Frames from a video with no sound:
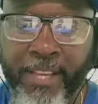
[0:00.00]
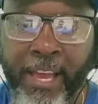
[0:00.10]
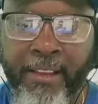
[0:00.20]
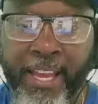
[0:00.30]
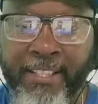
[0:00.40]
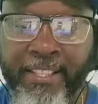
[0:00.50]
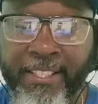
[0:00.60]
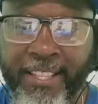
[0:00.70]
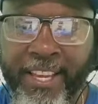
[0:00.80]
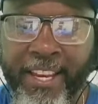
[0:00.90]
SEC and
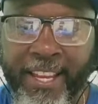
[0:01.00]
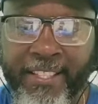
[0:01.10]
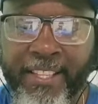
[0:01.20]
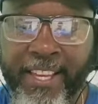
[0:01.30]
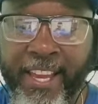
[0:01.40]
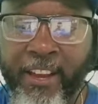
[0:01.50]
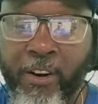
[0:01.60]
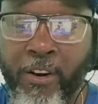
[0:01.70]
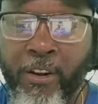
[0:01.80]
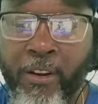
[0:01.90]
NCAA
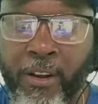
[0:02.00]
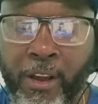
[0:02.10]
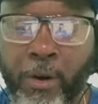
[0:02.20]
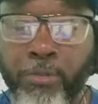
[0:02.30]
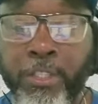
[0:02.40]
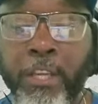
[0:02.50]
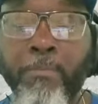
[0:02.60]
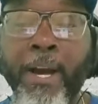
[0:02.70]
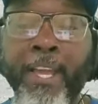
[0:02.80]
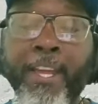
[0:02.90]
are OT
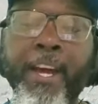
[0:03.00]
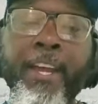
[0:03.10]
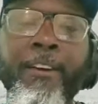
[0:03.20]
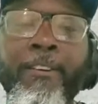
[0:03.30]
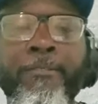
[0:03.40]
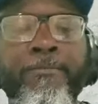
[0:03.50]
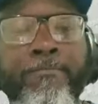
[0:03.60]
by NIL.